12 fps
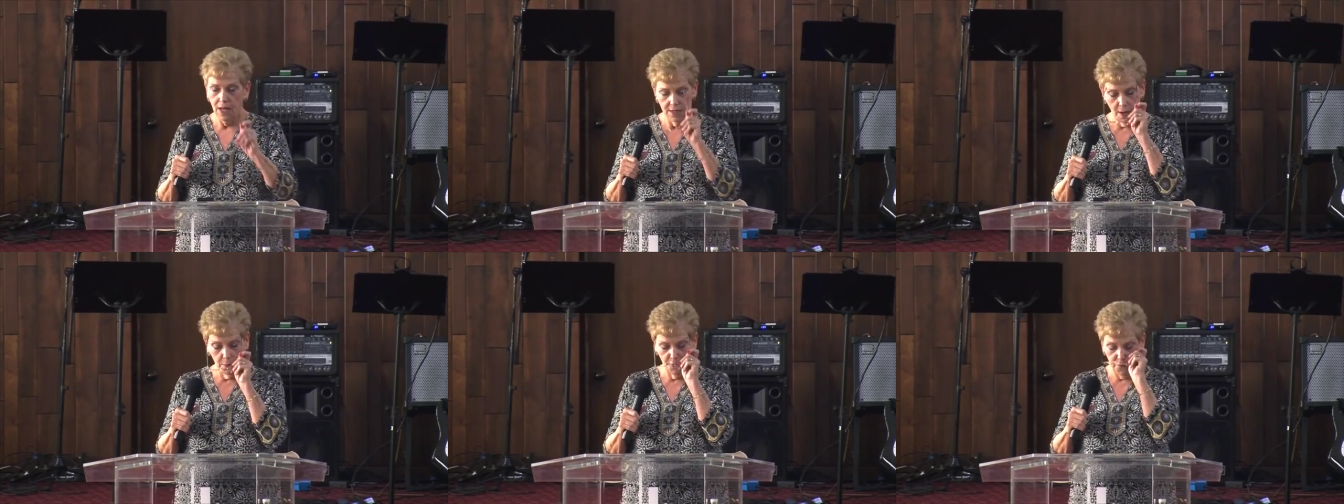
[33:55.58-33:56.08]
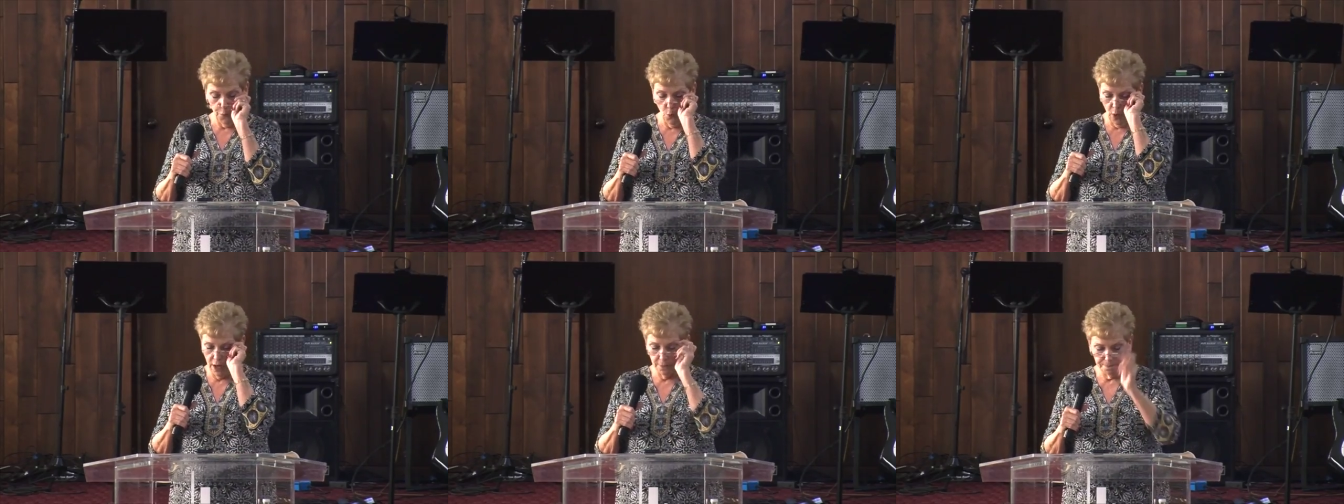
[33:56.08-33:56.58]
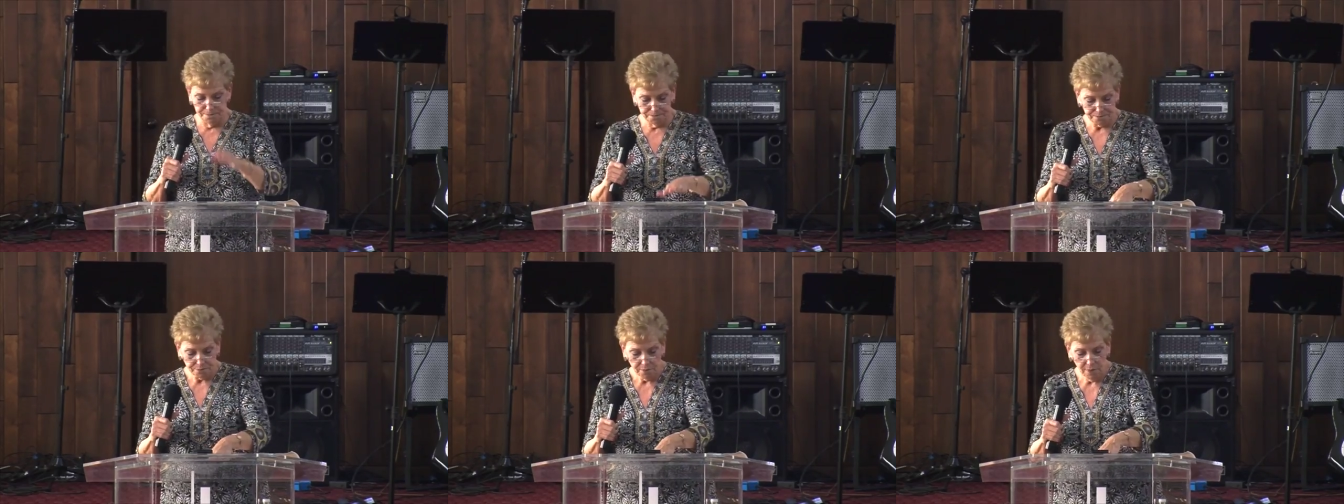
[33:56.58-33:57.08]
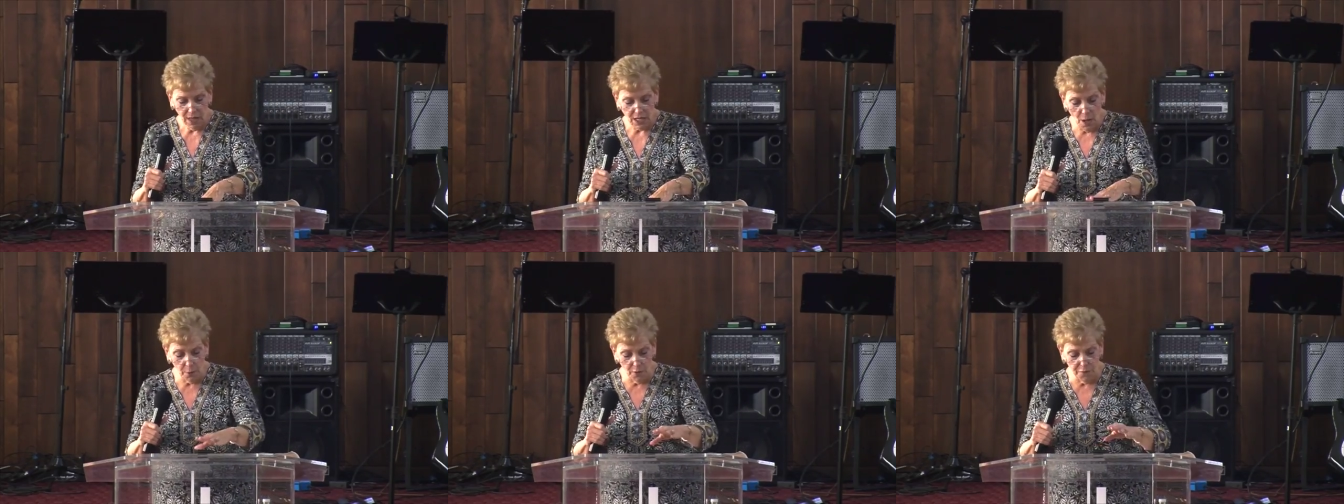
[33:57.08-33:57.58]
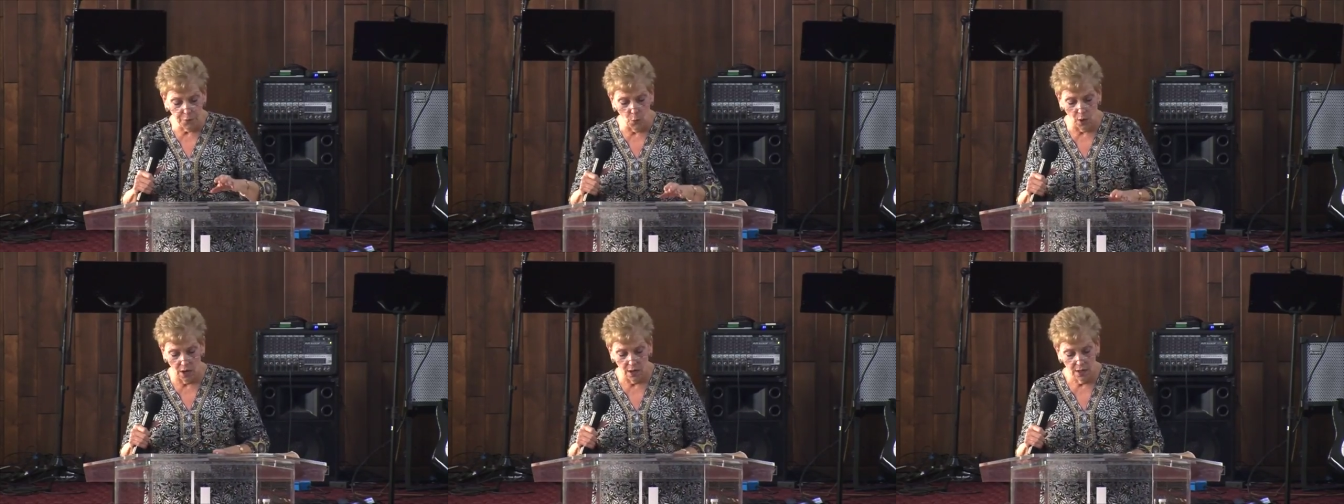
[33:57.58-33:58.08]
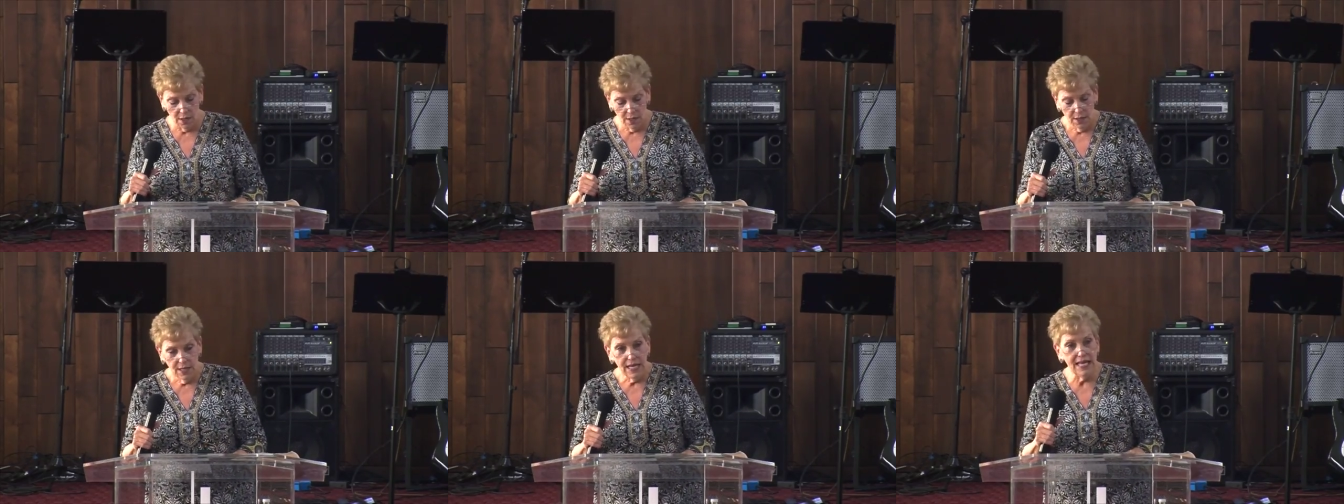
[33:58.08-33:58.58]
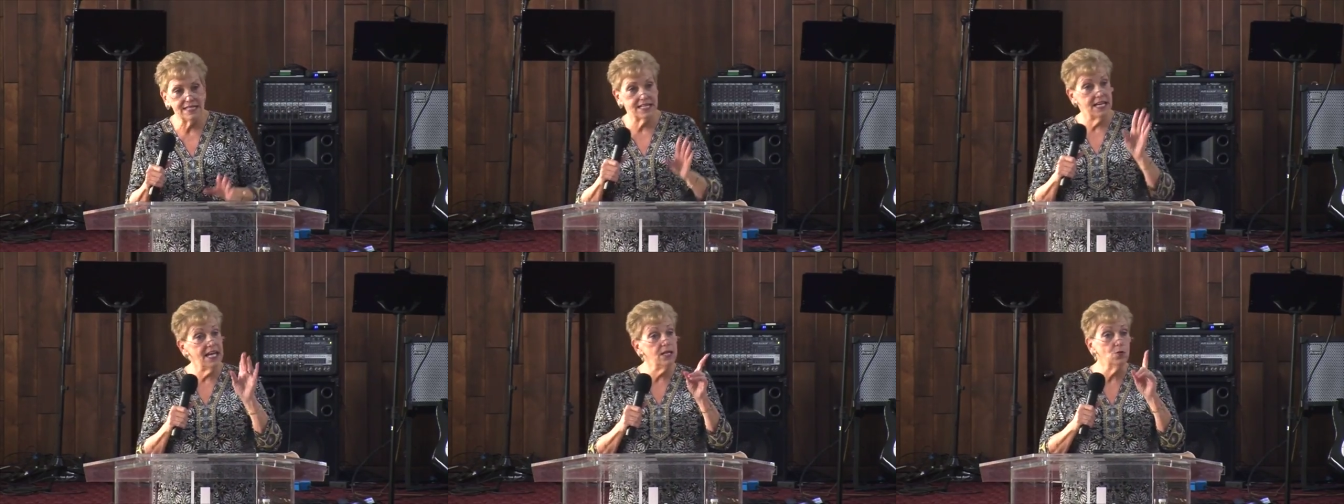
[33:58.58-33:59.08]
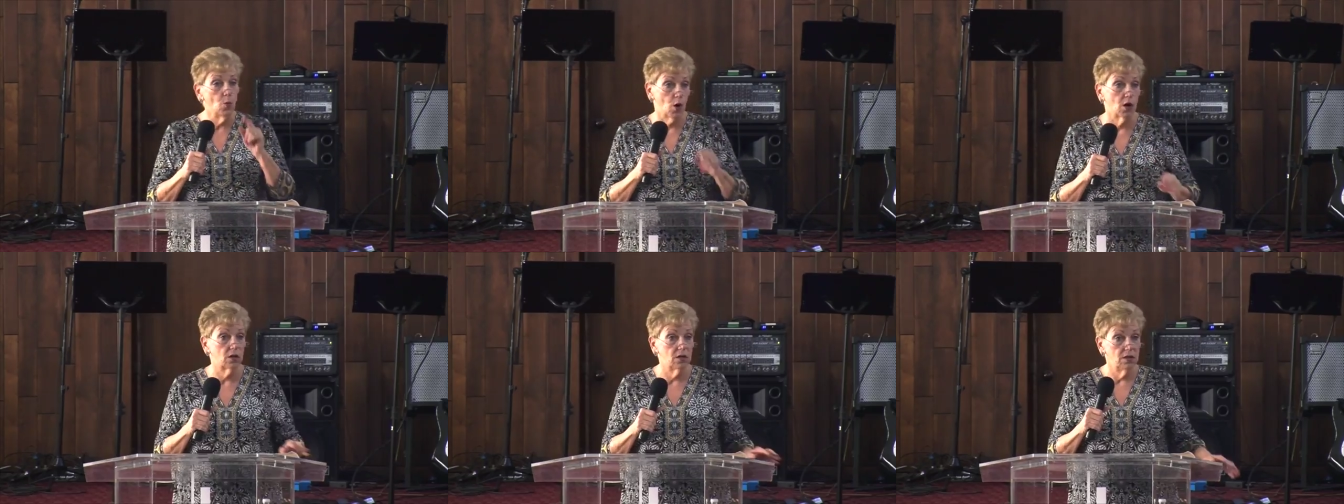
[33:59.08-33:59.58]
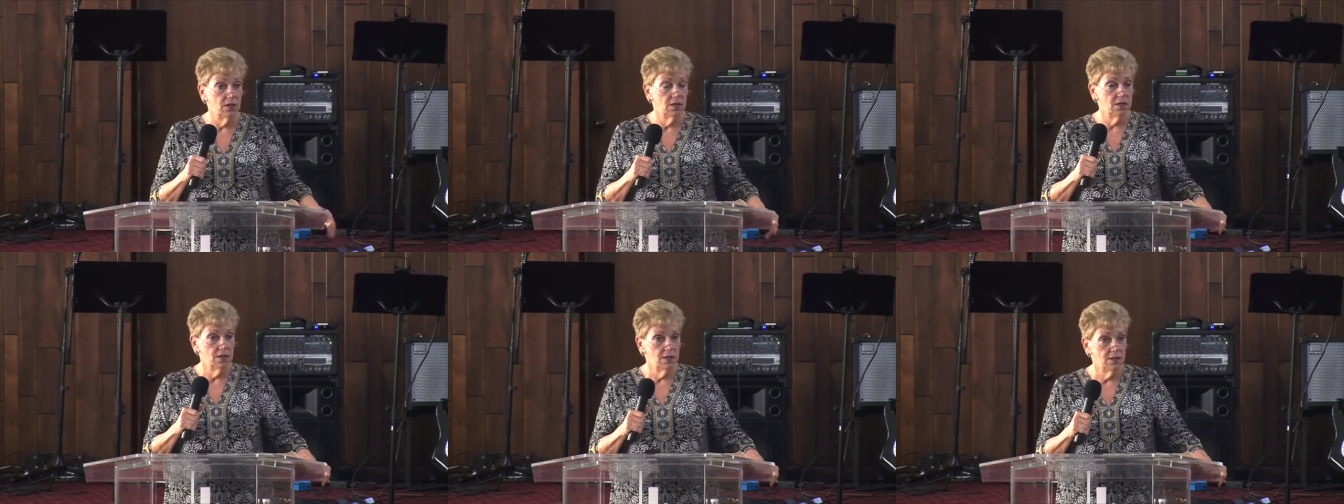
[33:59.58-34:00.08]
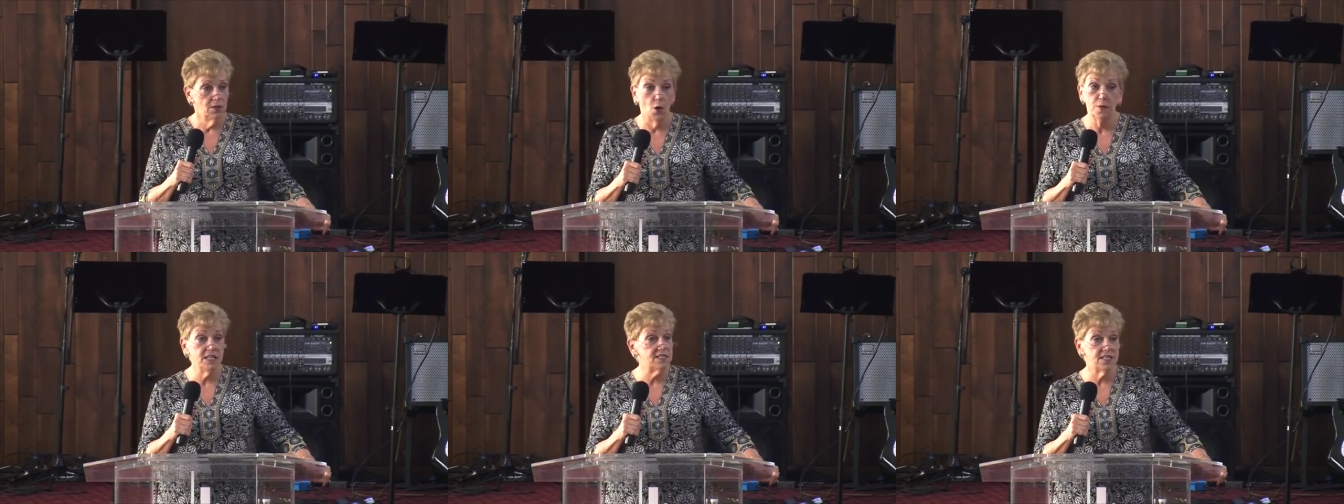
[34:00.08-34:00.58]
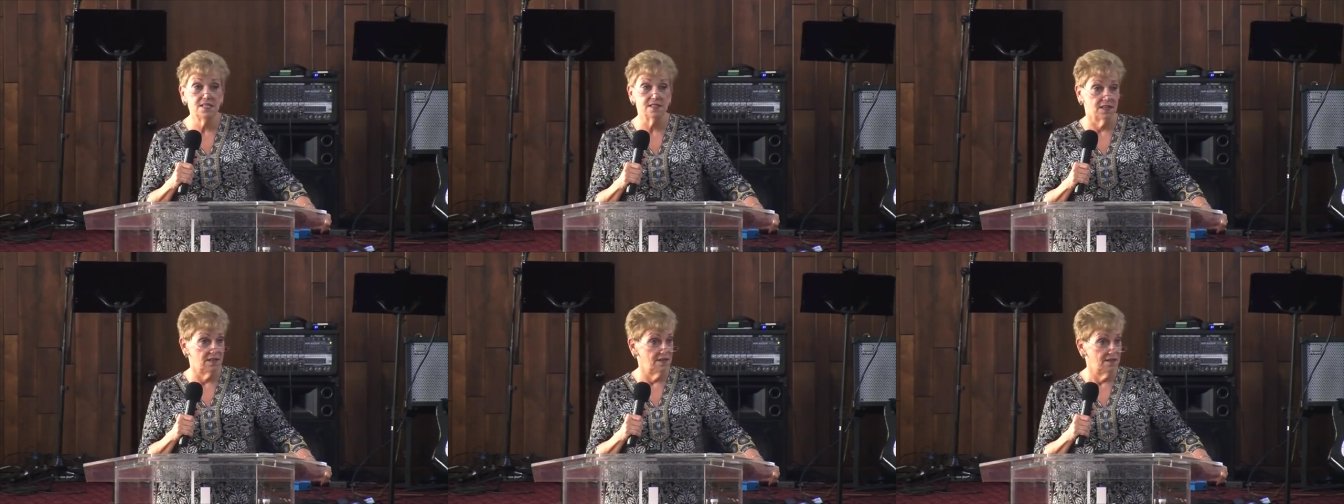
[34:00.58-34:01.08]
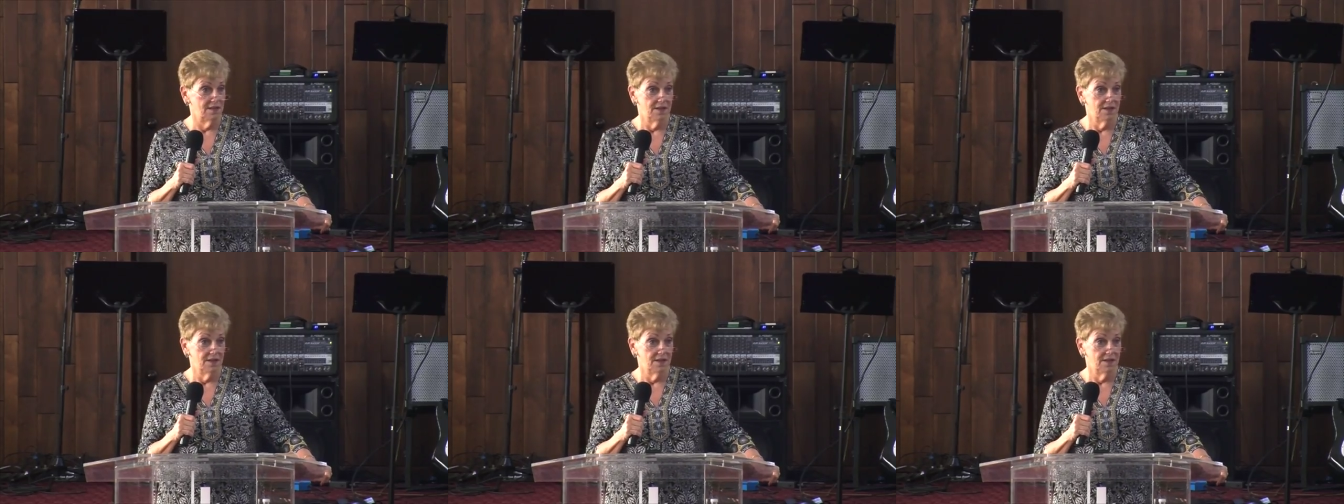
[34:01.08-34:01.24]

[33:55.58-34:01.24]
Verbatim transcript: Number four, number four, it's a hidden work. Nobody sees it.